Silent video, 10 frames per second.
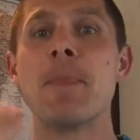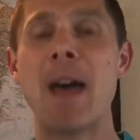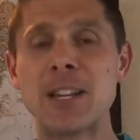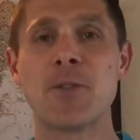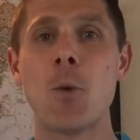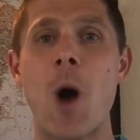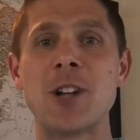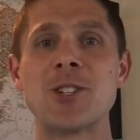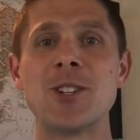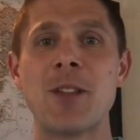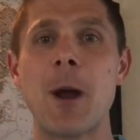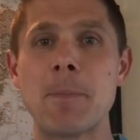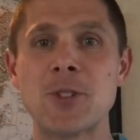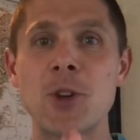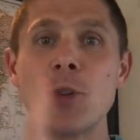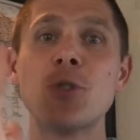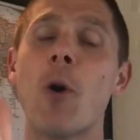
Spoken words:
Thanks for watching another episode.